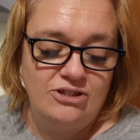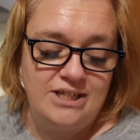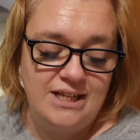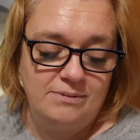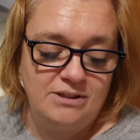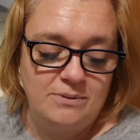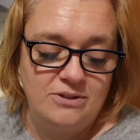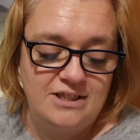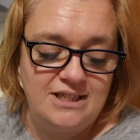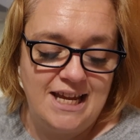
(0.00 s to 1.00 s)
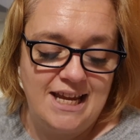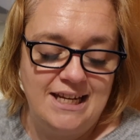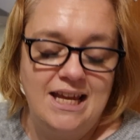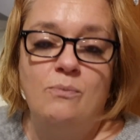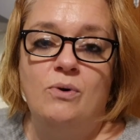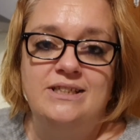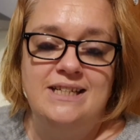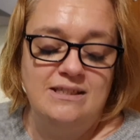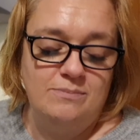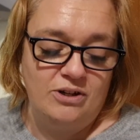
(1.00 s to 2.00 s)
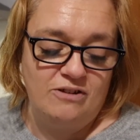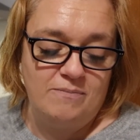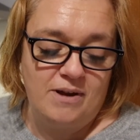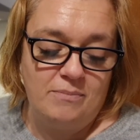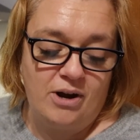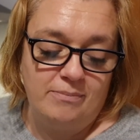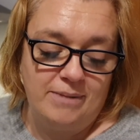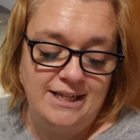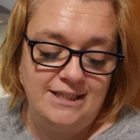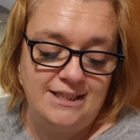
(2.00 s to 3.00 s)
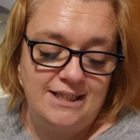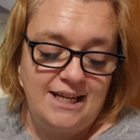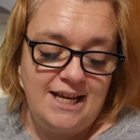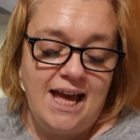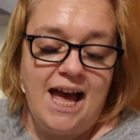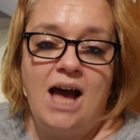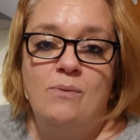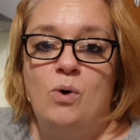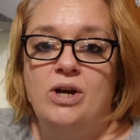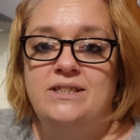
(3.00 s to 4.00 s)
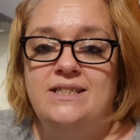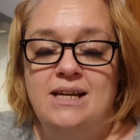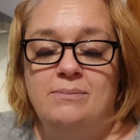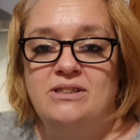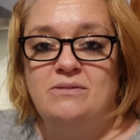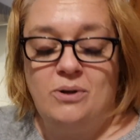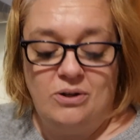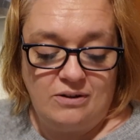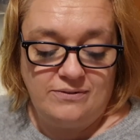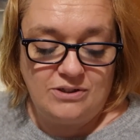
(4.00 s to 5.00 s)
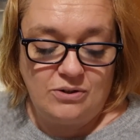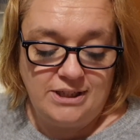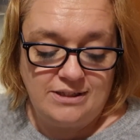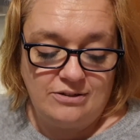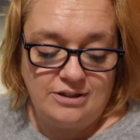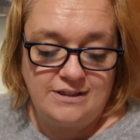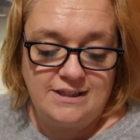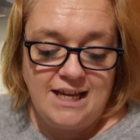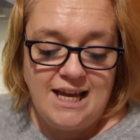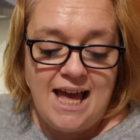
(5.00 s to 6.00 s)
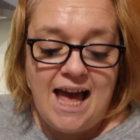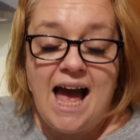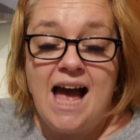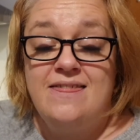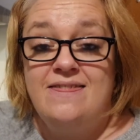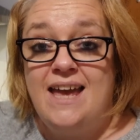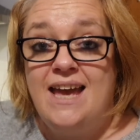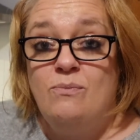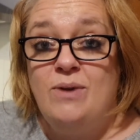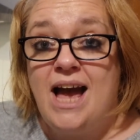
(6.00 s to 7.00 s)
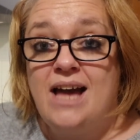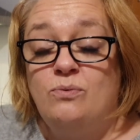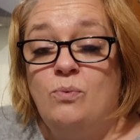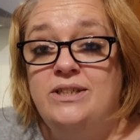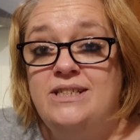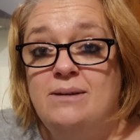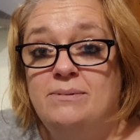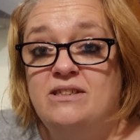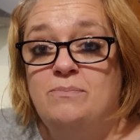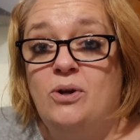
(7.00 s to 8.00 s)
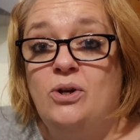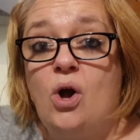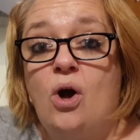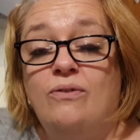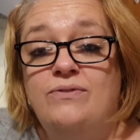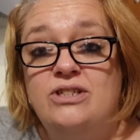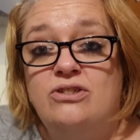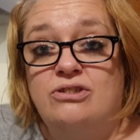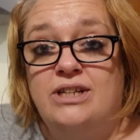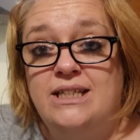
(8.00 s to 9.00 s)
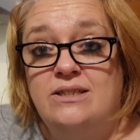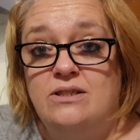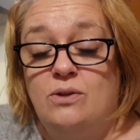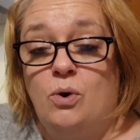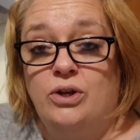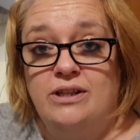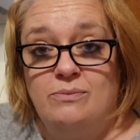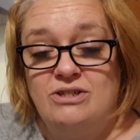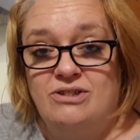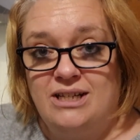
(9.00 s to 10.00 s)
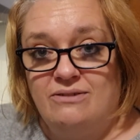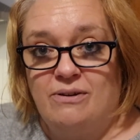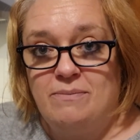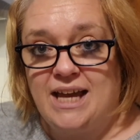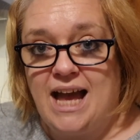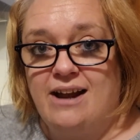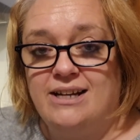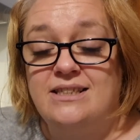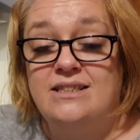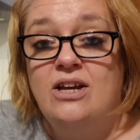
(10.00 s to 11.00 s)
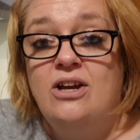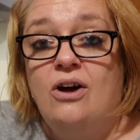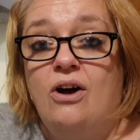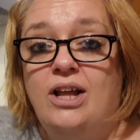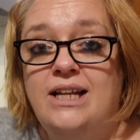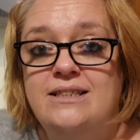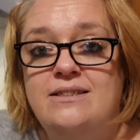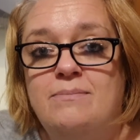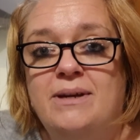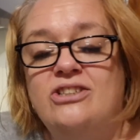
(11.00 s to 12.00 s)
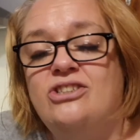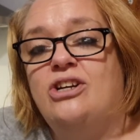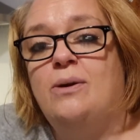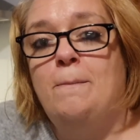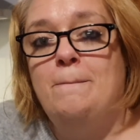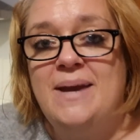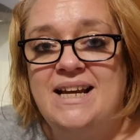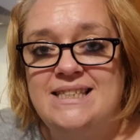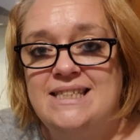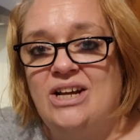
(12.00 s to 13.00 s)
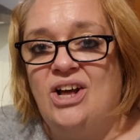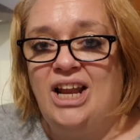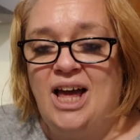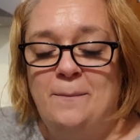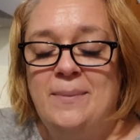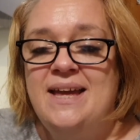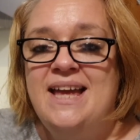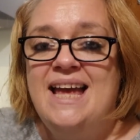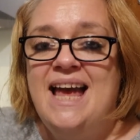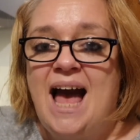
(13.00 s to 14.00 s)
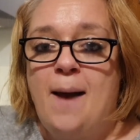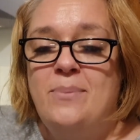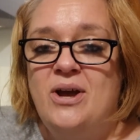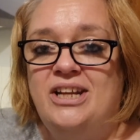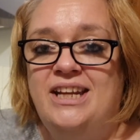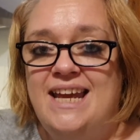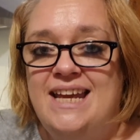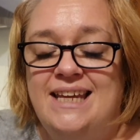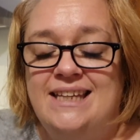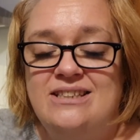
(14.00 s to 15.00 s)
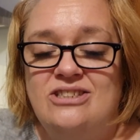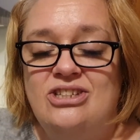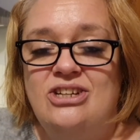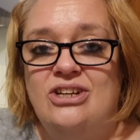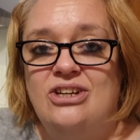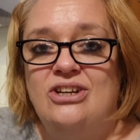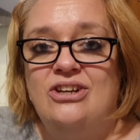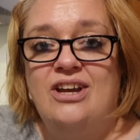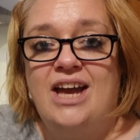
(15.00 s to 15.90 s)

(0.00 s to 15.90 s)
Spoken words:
tablespoons of tahini, 1 teaspoon of Marmite, and 1 tablespoon of soy sauce. And then we added 1 tablespoon of the water that we drained from the carrots, all into the mixture. Mix it all up and put it into